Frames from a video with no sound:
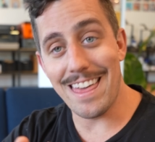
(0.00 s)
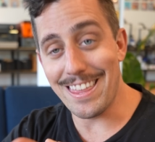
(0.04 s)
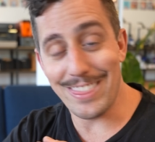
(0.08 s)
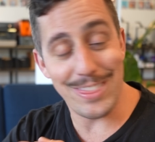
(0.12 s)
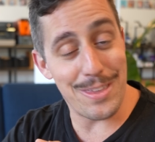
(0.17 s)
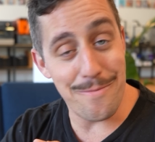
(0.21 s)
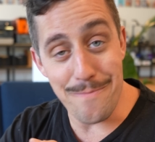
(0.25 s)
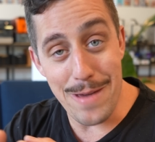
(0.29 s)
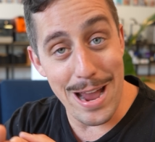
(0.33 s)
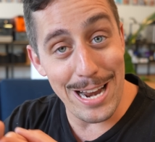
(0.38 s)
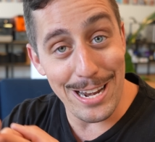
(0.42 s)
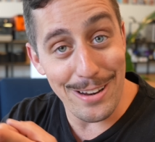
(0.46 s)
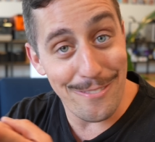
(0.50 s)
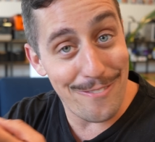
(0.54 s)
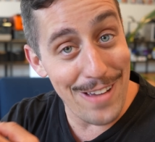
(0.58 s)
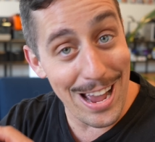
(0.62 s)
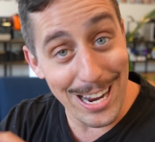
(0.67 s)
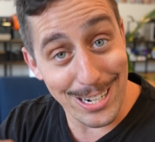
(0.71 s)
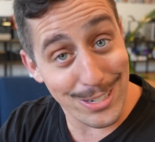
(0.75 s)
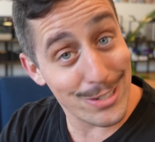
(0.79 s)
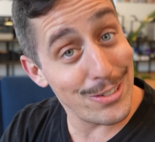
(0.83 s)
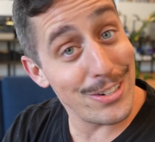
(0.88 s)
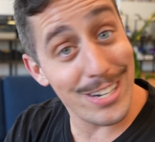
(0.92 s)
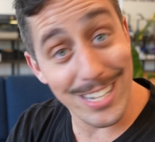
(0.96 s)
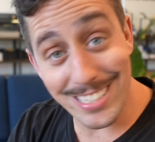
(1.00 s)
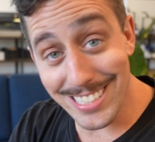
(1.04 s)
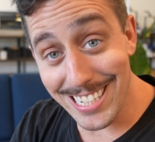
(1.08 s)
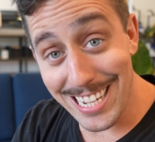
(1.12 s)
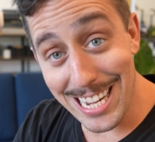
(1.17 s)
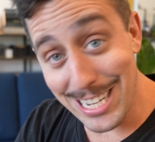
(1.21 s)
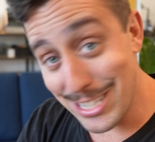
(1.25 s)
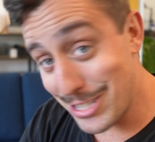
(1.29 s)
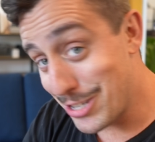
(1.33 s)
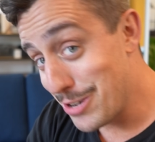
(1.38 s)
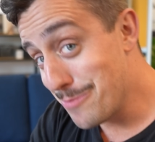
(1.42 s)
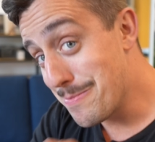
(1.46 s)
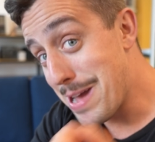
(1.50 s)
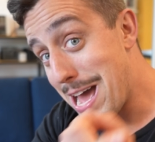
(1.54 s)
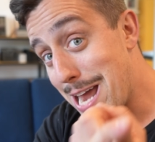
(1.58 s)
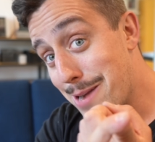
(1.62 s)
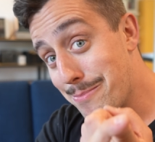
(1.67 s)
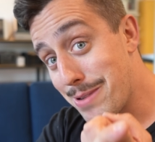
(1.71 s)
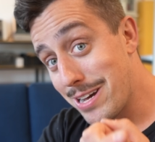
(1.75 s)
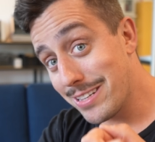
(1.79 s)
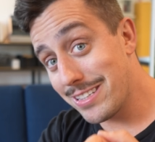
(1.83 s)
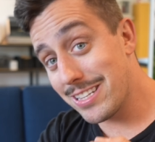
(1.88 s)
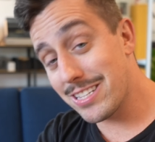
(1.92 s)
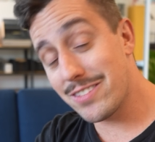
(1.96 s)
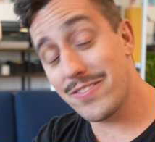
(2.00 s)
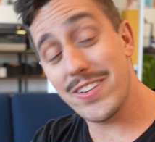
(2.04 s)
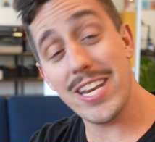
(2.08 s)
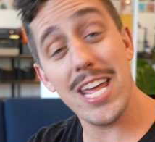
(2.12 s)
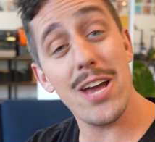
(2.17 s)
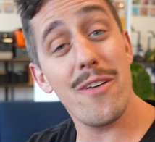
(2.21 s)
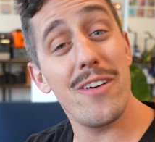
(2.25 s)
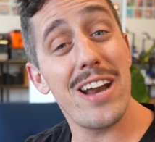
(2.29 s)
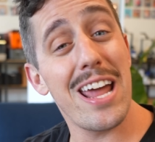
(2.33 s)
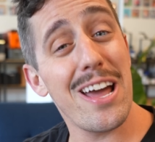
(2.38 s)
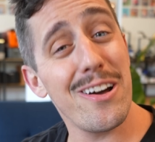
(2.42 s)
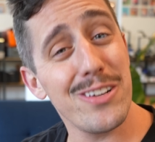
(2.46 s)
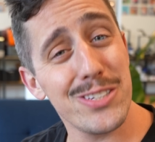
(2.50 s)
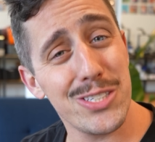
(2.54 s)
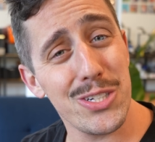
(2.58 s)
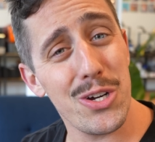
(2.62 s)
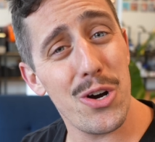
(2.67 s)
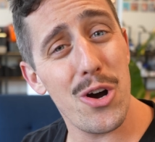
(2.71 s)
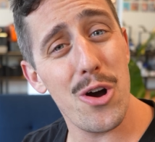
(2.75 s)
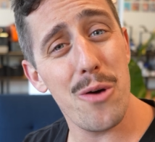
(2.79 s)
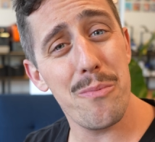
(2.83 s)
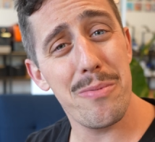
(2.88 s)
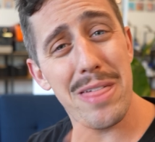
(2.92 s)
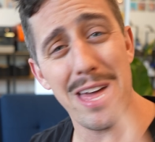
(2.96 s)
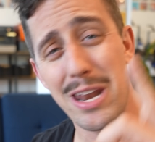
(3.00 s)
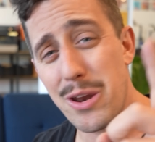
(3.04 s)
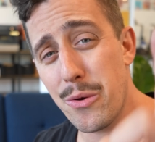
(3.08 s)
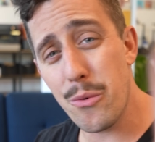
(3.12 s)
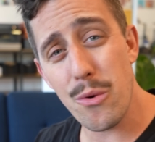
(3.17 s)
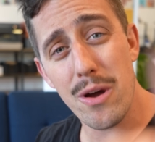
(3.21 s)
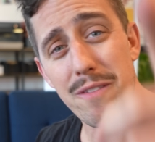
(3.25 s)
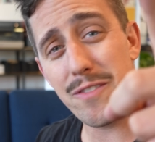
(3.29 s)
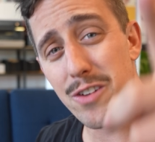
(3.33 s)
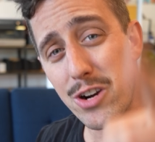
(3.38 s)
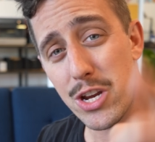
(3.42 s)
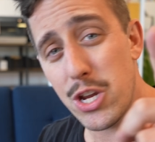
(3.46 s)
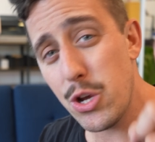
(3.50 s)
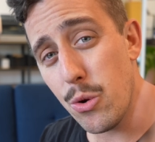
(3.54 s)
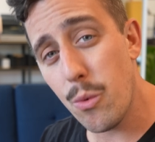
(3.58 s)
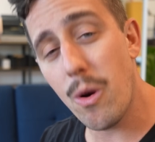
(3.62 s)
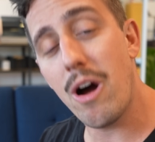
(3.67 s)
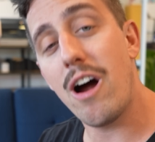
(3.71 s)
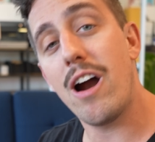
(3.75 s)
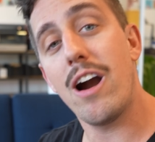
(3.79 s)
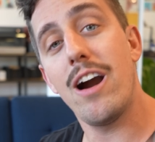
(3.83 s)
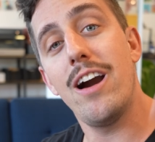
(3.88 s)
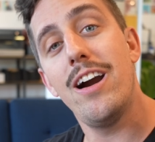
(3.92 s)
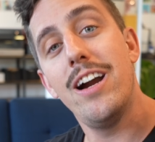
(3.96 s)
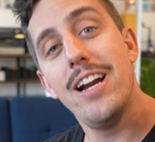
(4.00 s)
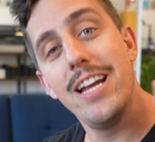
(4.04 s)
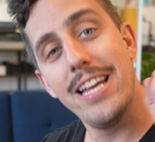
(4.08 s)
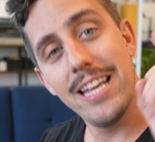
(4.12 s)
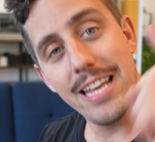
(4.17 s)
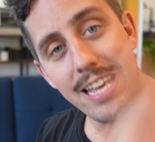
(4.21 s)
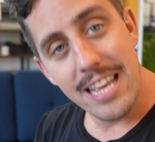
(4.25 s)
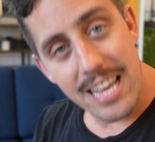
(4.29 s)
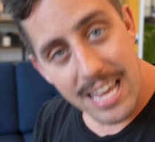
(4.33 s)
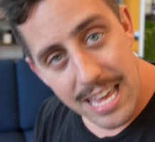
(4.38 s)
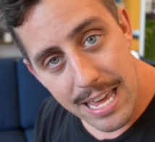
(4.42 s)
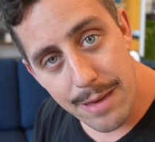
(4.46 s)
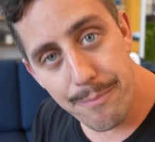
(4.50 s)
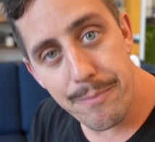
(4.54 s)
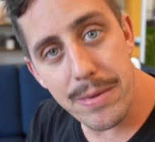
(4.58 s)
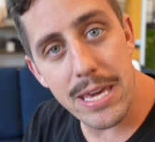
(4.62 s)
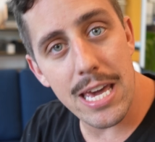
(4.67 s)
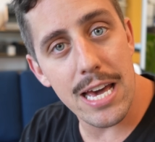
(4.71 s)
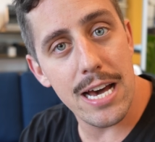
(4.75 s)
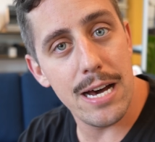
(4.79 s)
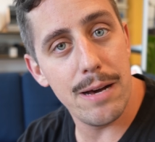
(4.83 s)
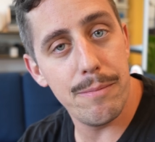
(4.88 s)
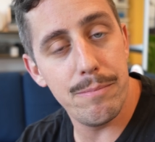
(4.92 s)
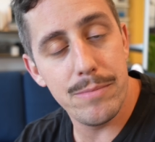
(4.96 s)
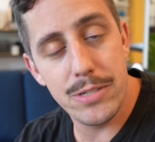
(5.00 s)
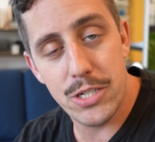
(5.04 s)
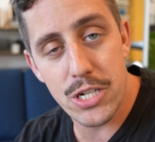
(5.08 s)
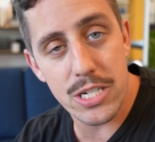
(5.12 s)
that the manufacturer doesn't get too mad about this video, and I also hope that whoever you are, hit me up.